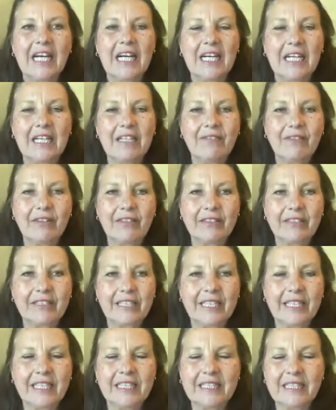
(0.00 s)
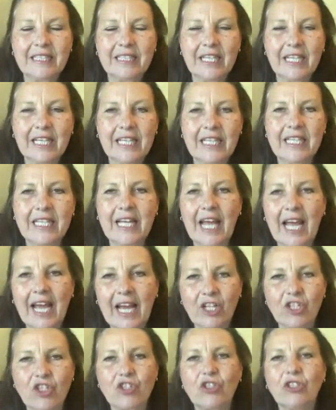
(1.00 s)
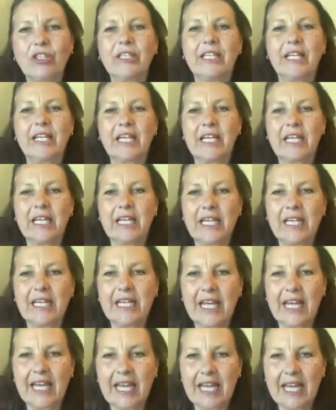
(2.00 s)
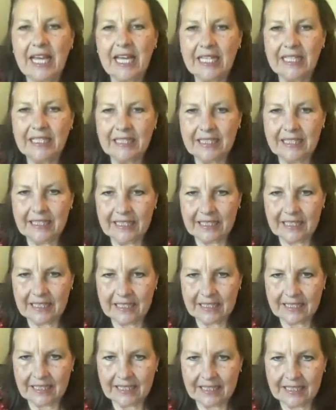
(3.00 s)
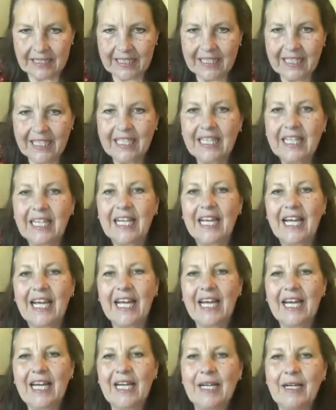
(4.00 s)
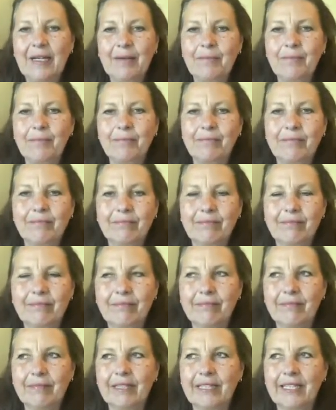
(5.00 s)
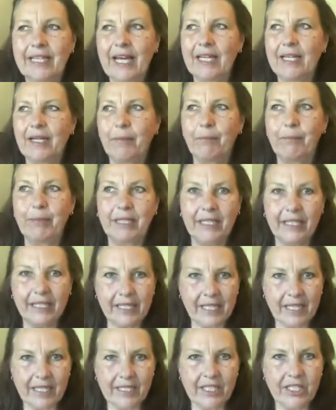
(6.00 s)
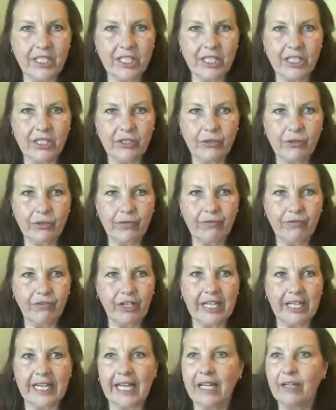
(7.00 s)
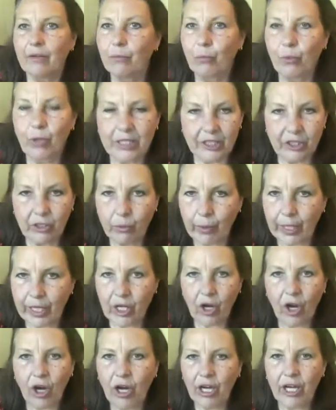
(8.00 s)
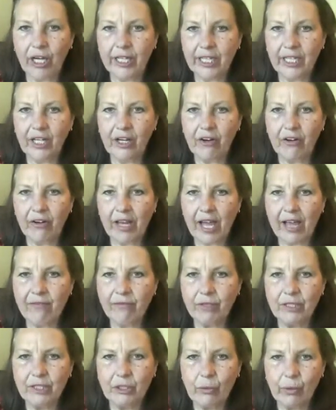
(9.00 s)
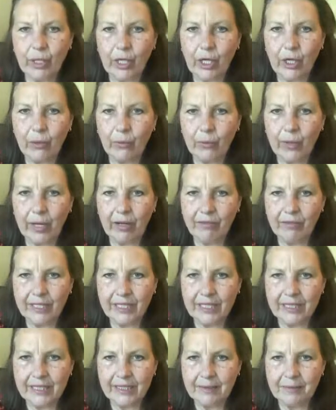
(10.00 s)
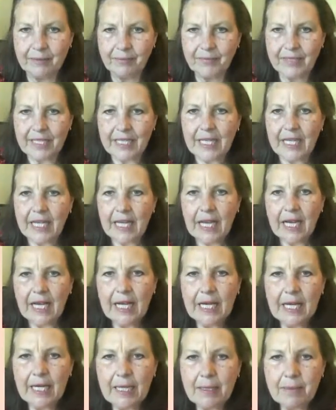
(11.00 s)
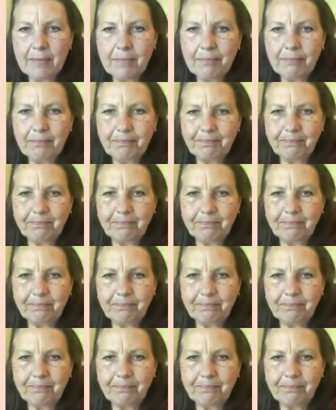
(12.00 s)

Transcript: of our things, it actually enhances um, that ability to just sort of forget what's going on in our life, what's going on around us. Um,